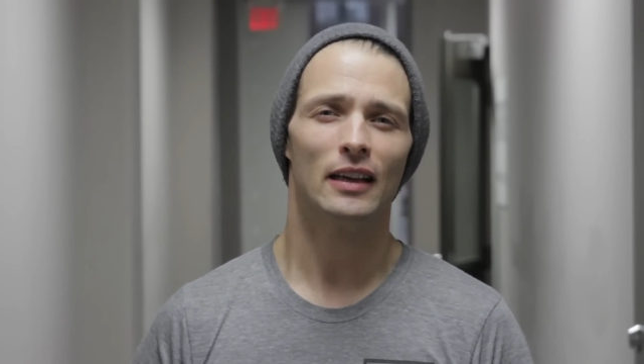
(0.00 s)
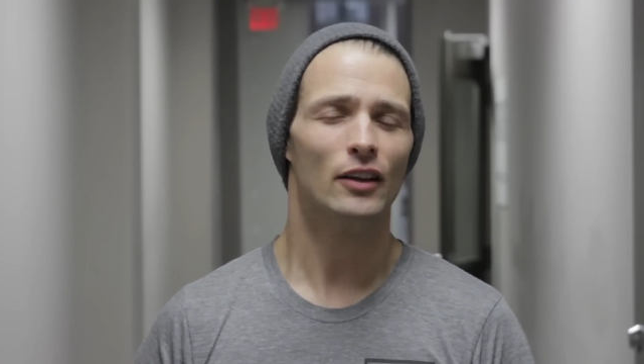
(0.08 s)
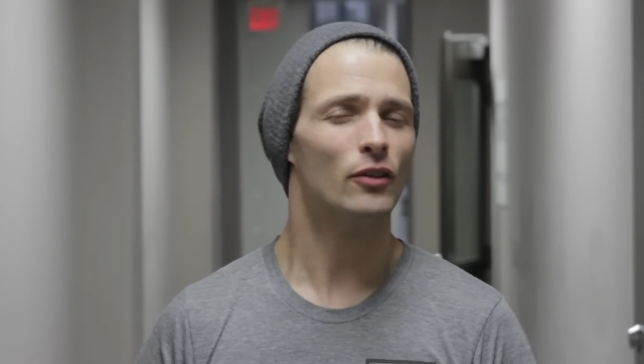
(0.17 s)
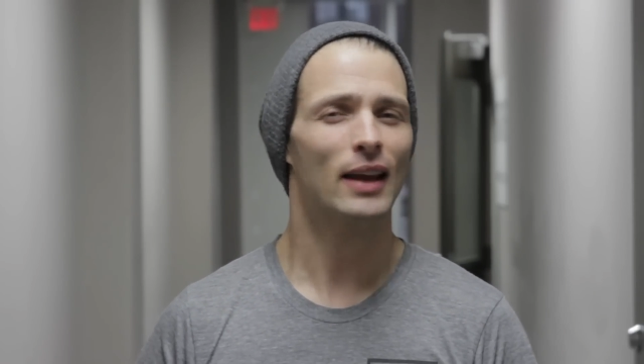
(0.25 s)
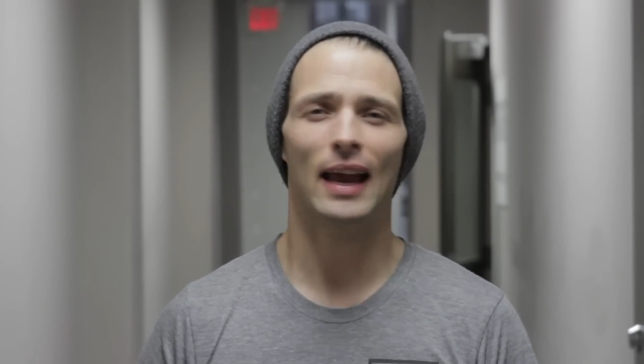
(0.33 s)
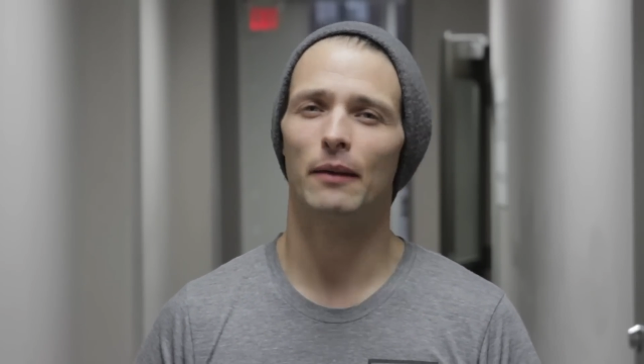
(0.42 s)

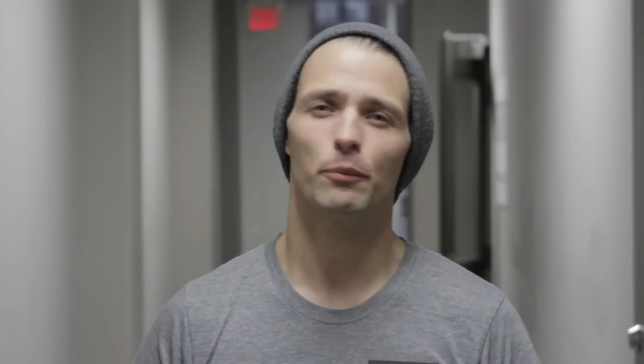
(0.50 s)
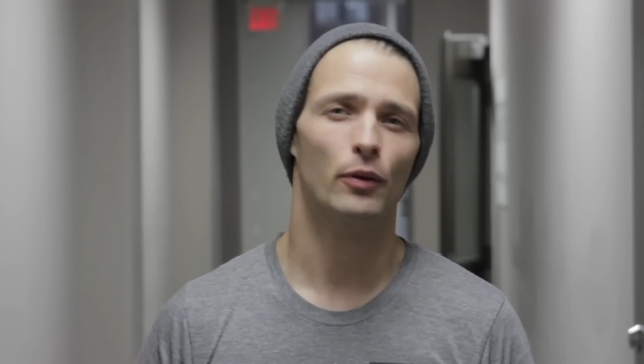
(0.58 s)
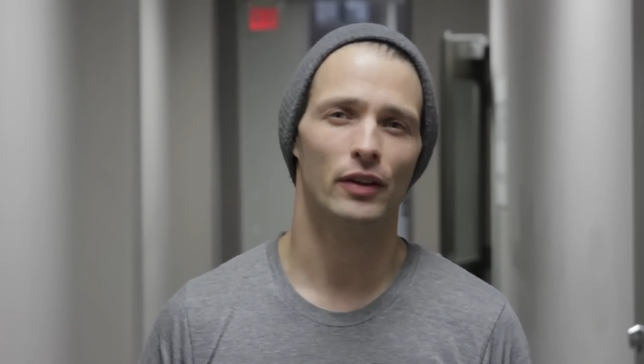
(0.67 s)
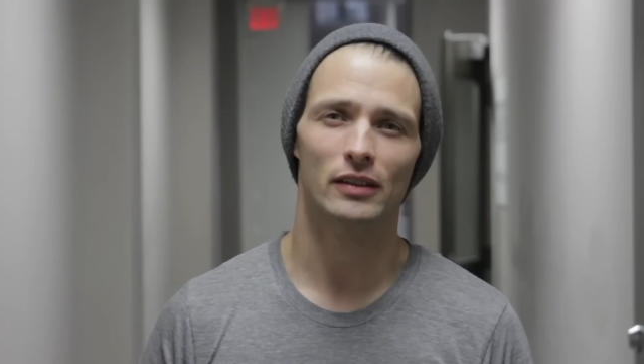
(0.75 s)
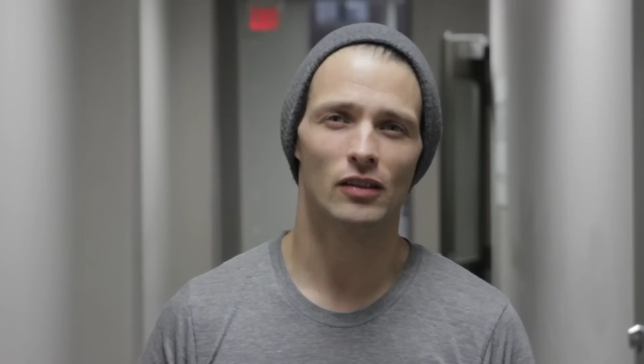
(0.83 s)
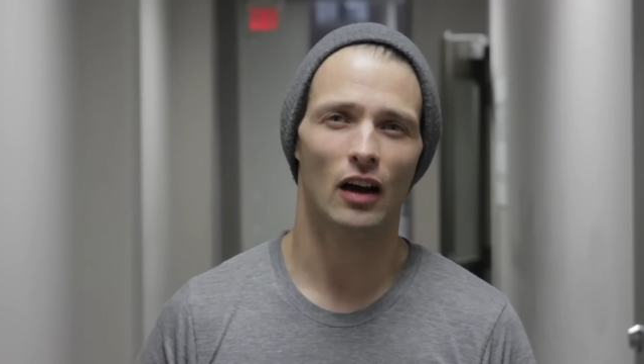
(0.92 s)
you can't
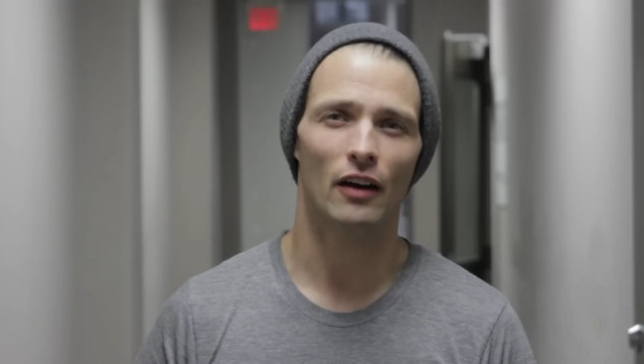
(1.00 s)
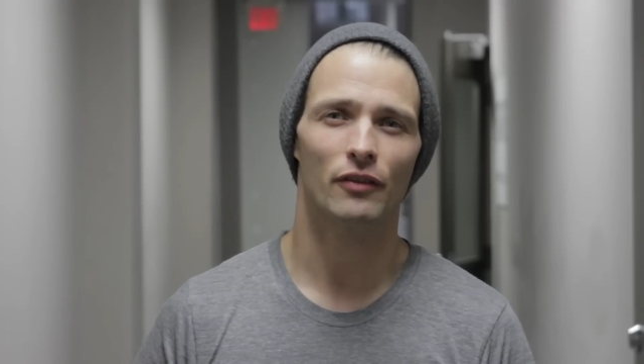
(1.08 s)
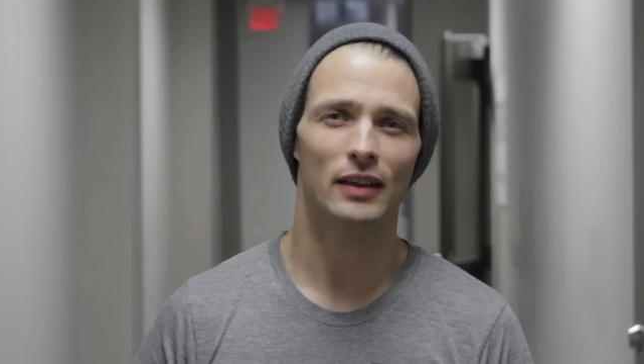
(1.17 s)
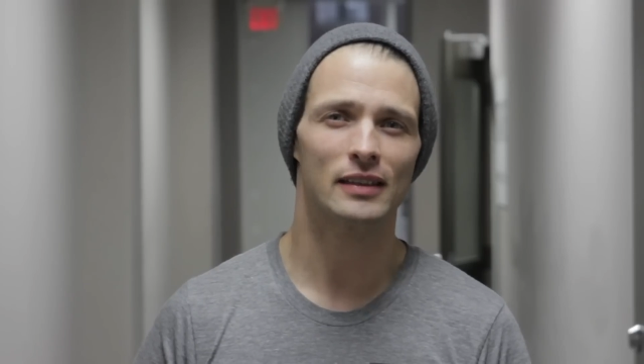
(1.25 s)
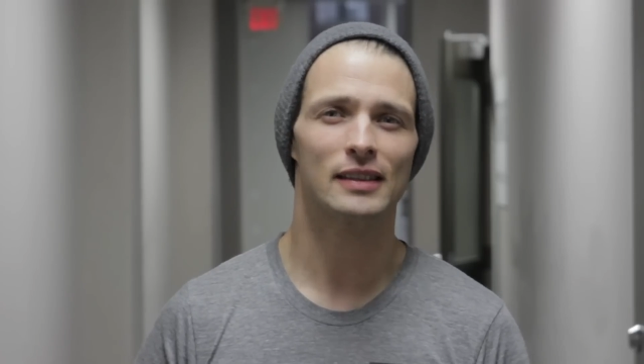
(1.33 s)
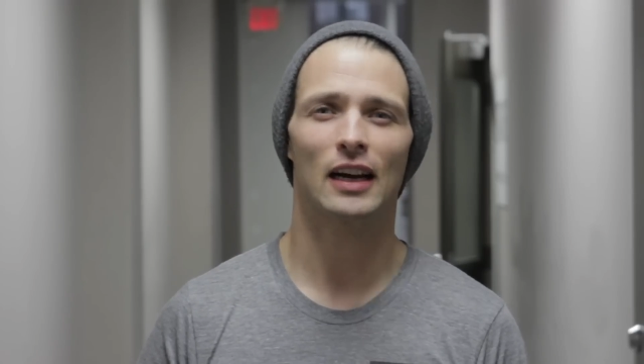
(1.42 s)
pull this off.
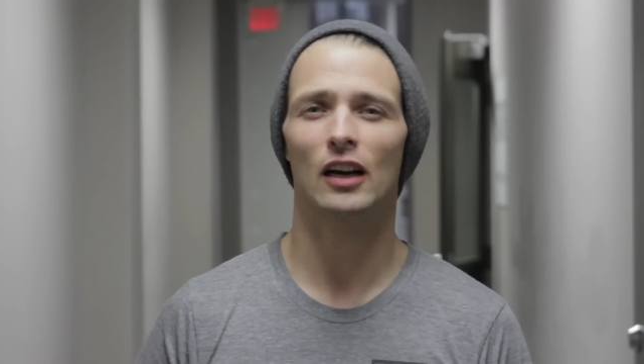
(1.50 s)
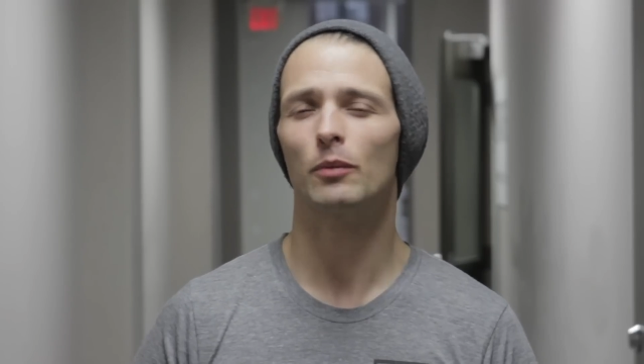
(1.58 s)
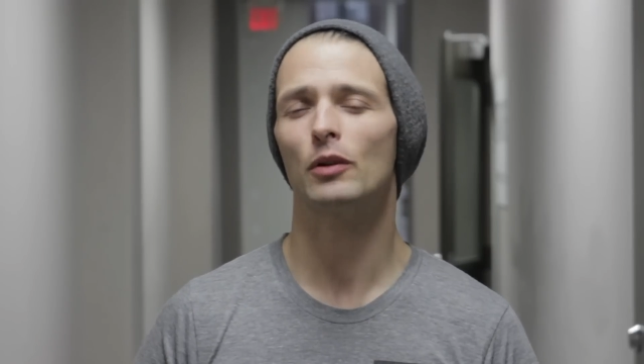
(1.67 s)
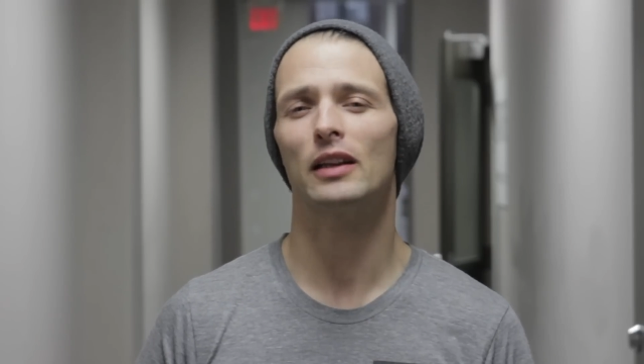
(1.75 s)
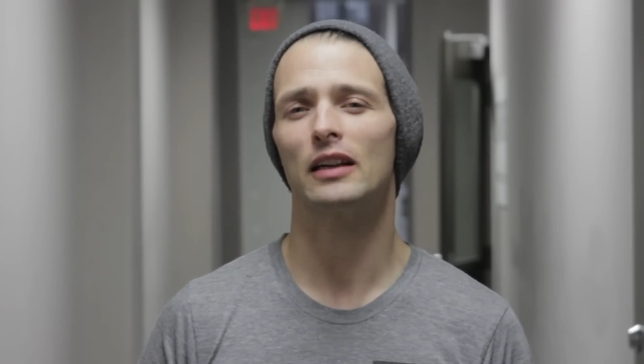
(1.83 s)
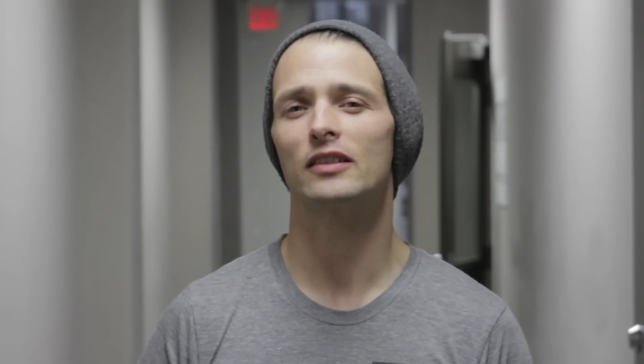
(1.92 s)
It's
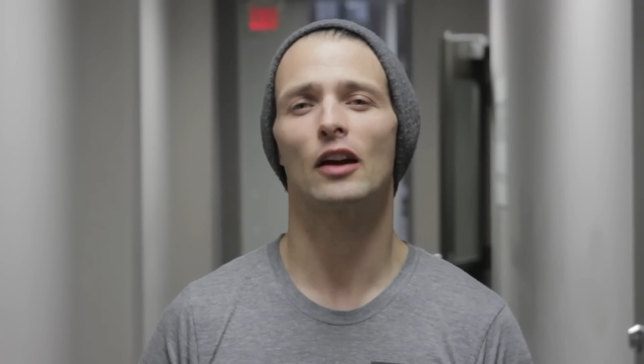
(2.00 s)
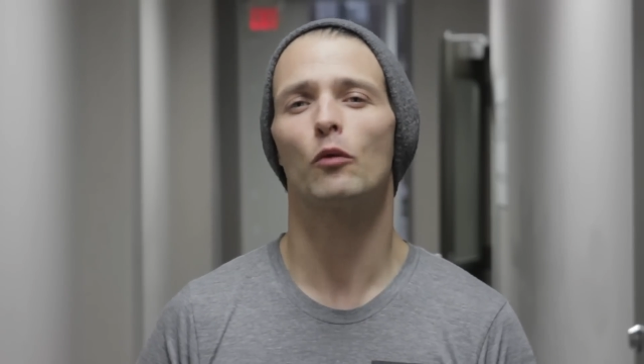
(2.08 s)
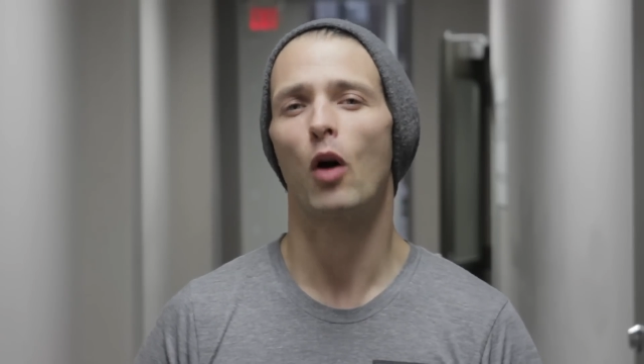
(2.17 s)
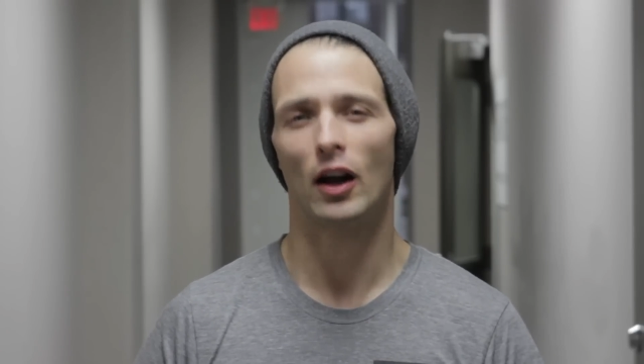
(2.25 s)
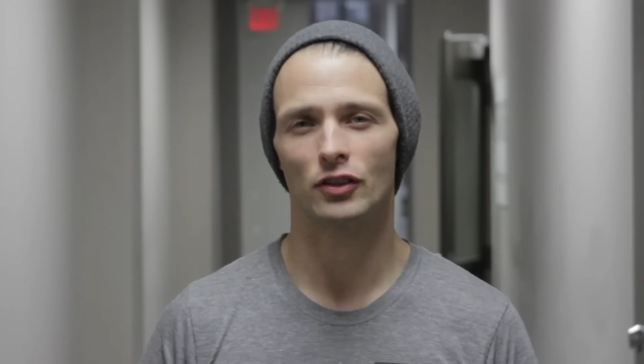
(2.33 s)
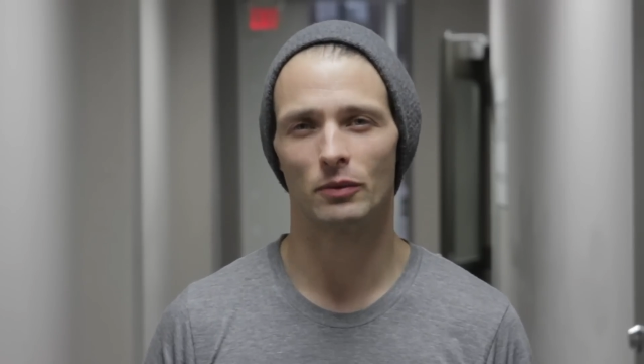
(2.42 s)
terrible and it's
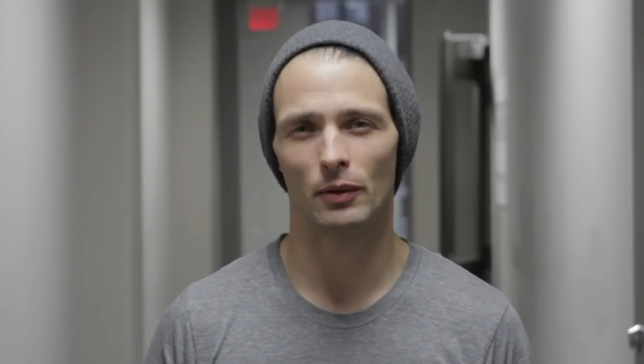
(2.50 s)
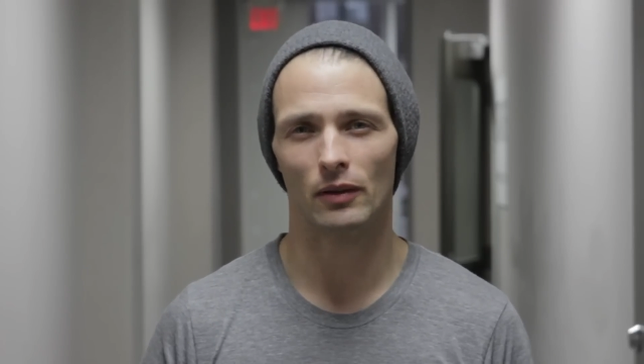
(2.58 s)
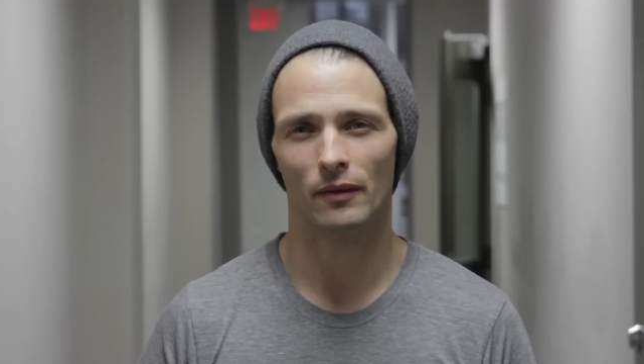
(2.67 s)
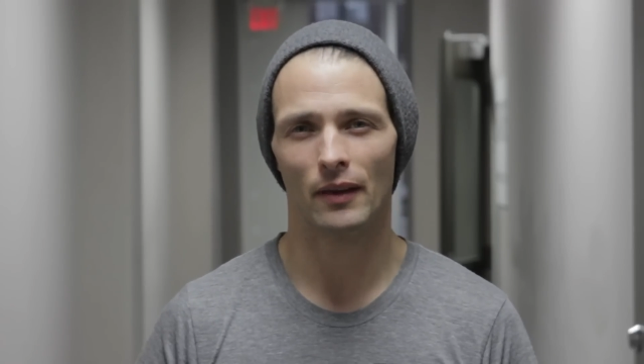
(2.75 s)
unwatchable.